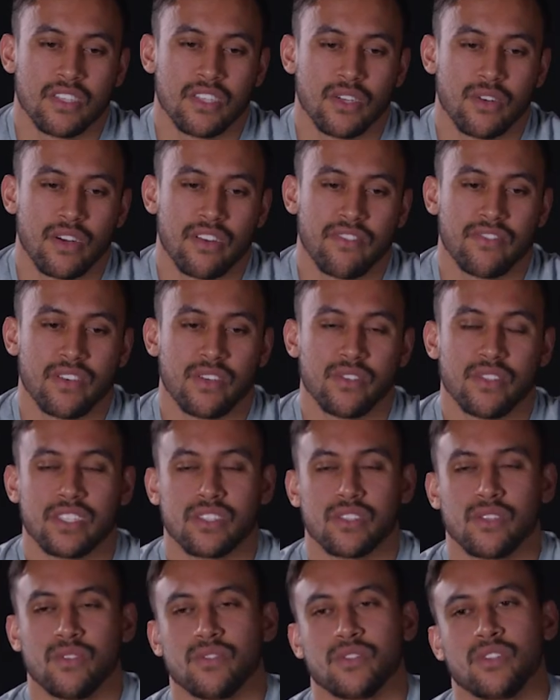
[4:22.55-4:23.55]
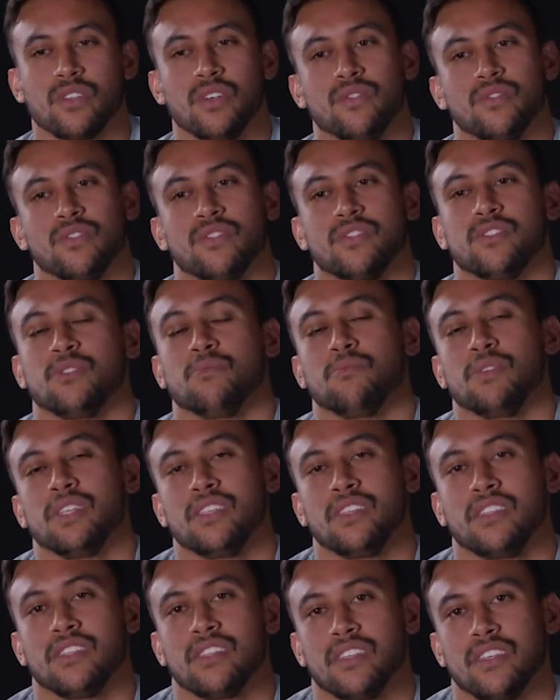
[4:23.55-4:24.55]
I felt like those closest to
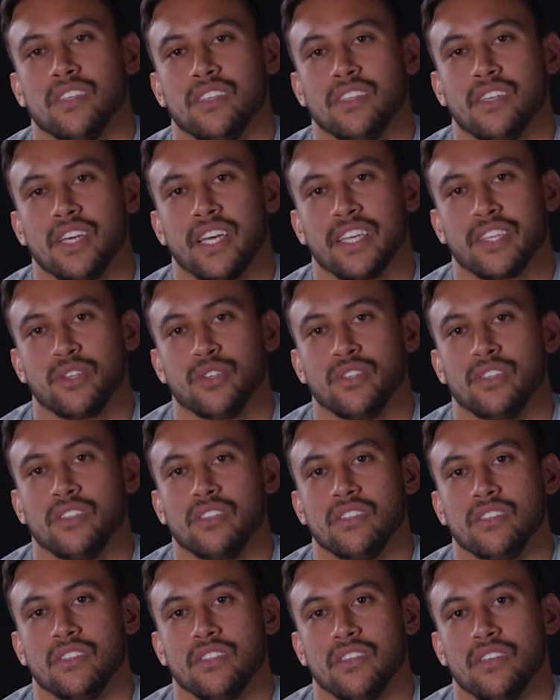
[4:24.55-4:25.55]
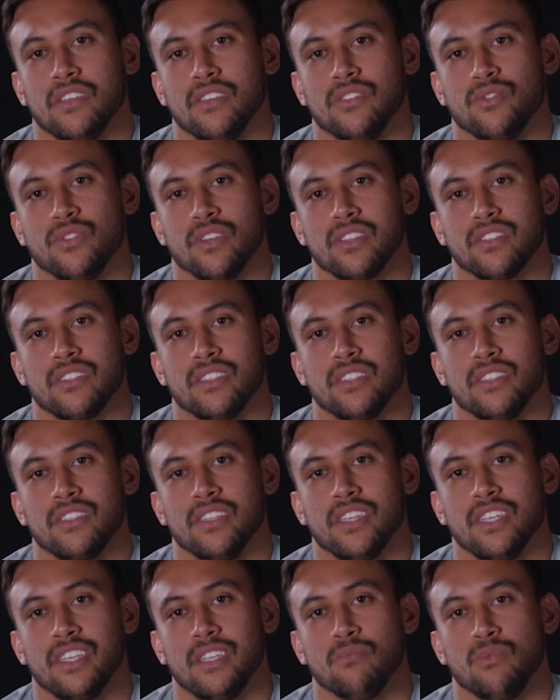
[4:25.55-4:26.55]
me, I couldn't trust
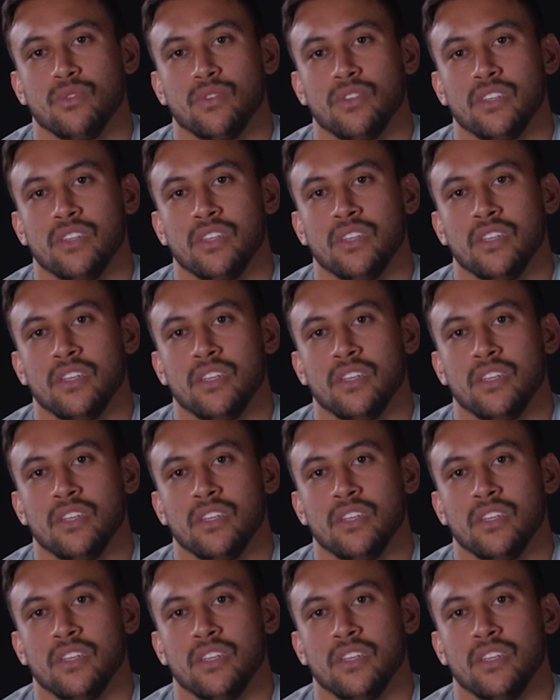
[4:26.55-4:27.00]
in anymore.